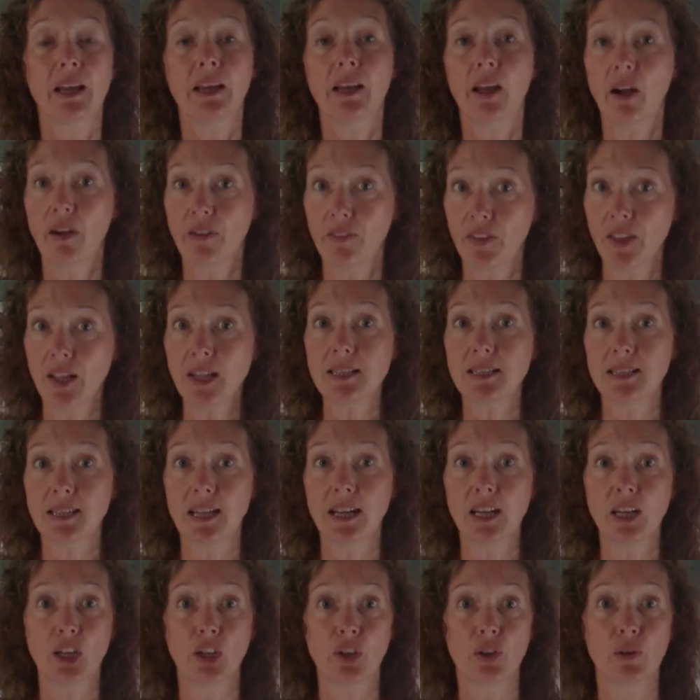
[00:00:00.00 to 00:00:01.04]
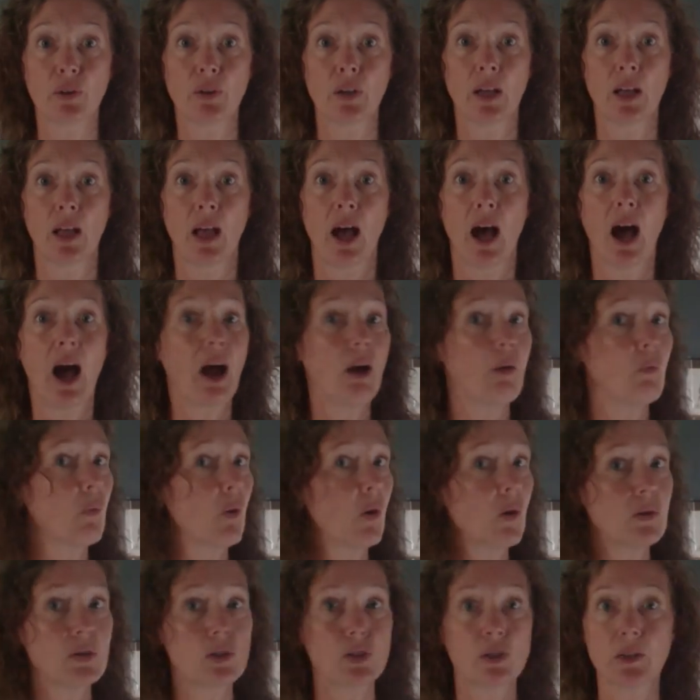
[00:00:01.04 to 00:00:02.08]
Now, if they say to you, I
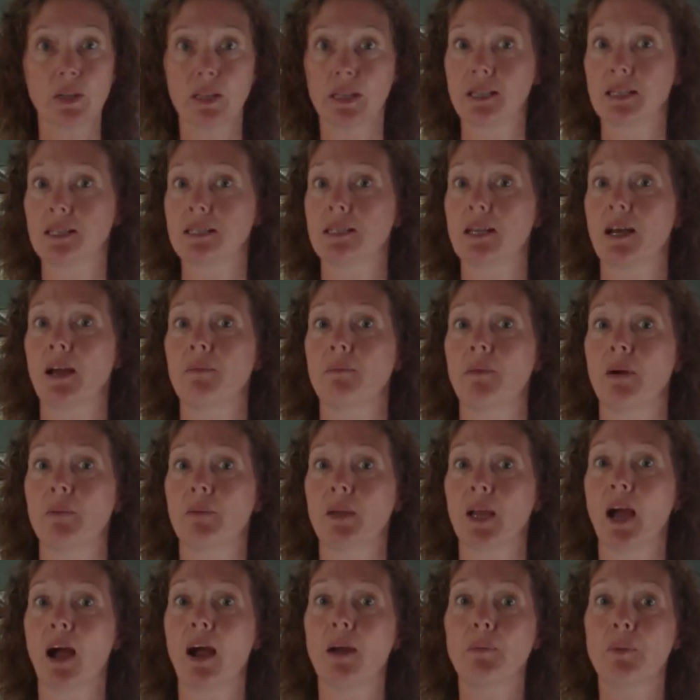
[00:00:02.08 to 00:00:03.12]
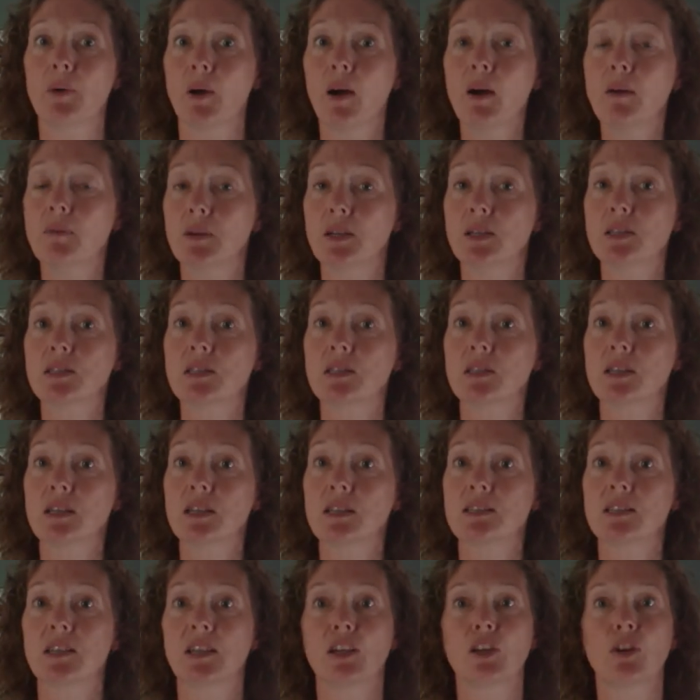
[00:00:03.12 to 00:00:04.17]
won't do it this time, mommy, I promise.
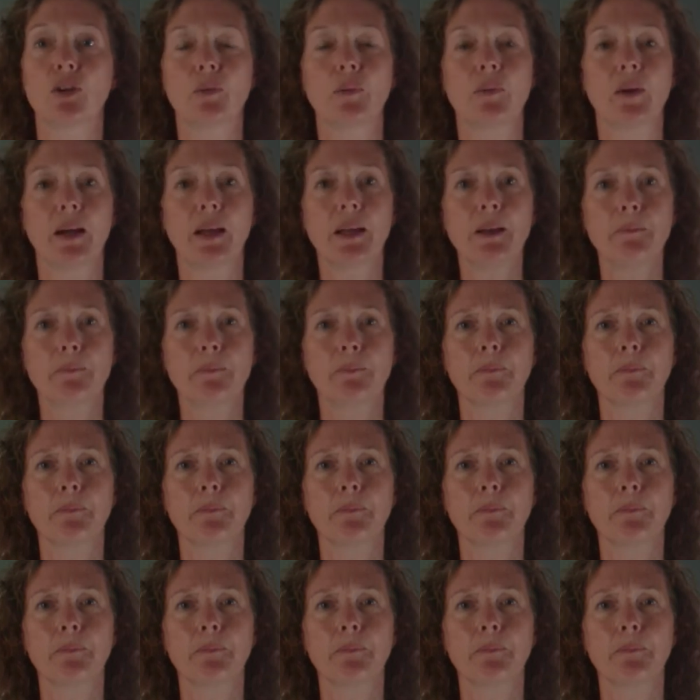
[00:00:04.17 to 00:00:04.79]
Say, you know what?